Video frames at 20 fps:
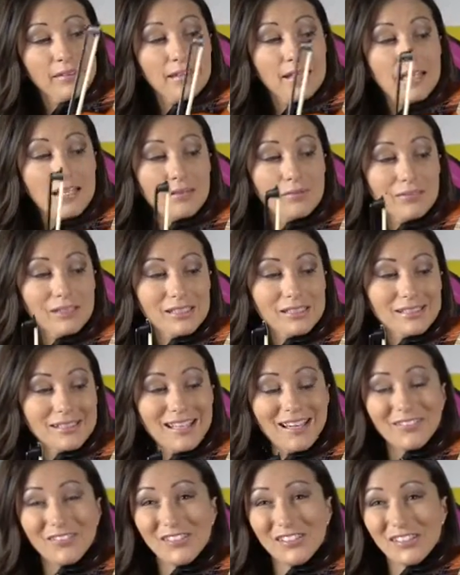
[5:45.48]
Then we just
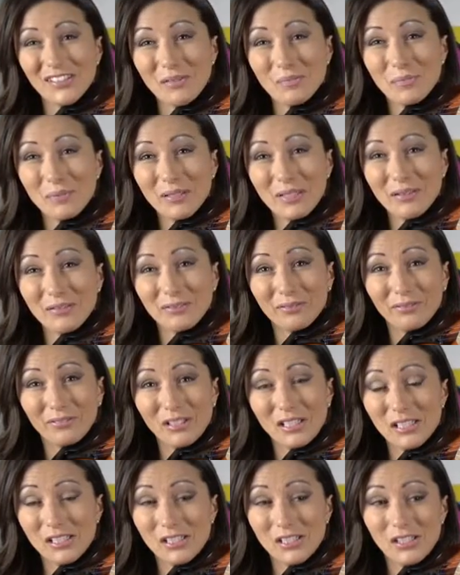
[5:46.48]
have to simply
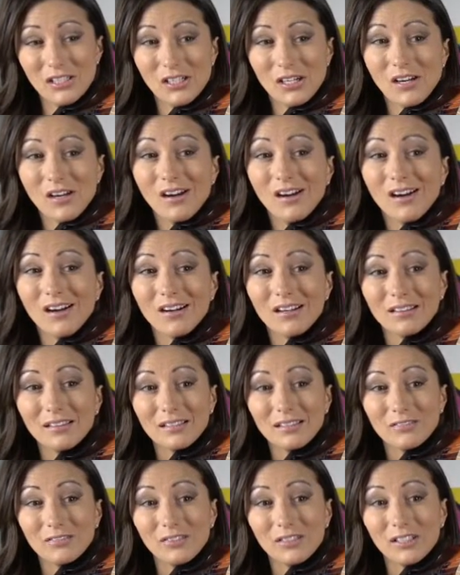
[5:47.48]
reach our
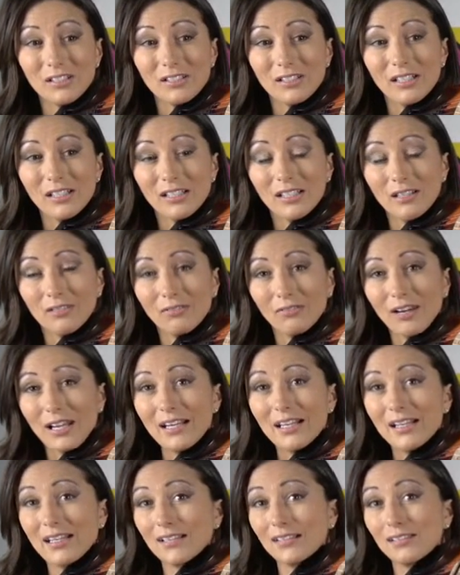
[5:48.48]
3rd finger and get it
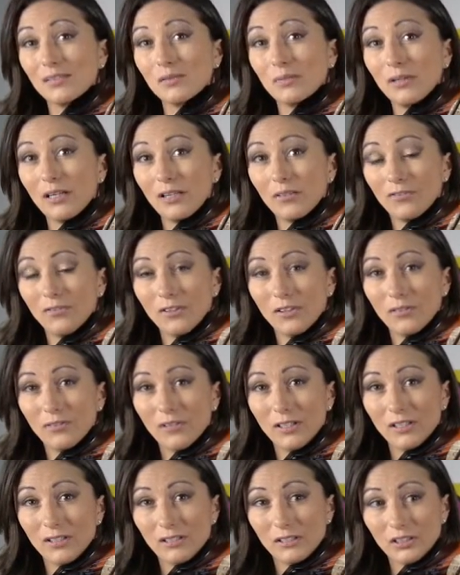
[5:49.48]
right next to where our 4th
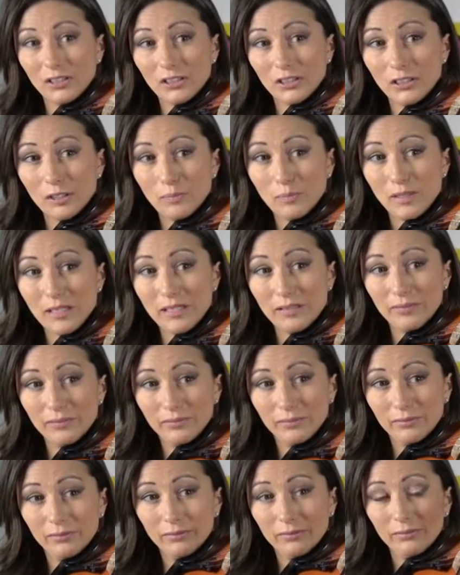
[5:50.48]
finger should be.
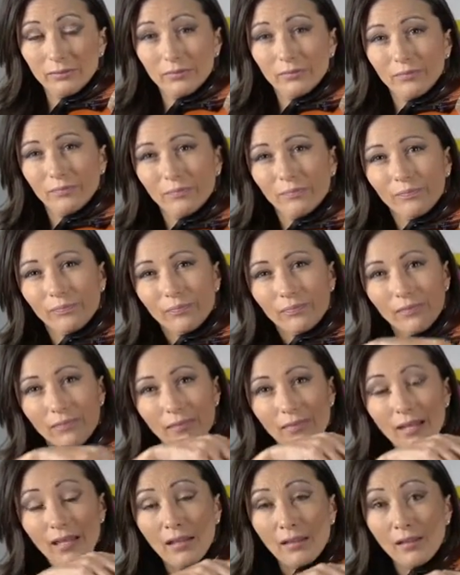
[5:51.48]

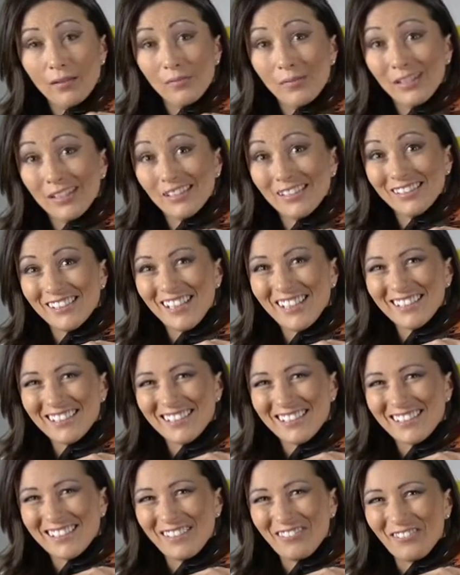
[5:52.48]
And then we can check
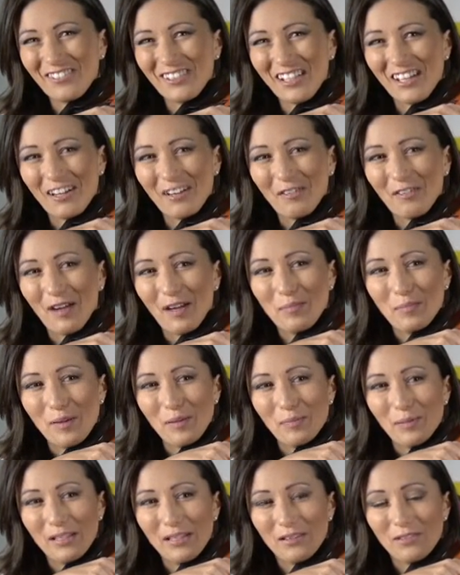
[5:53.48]
to see if we got it right by
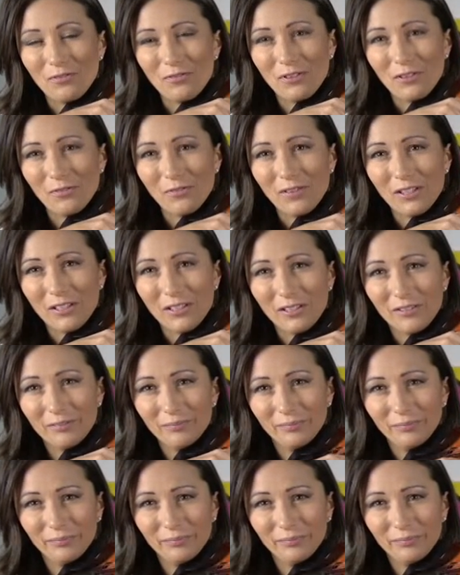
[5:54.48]
playing the 4th finger.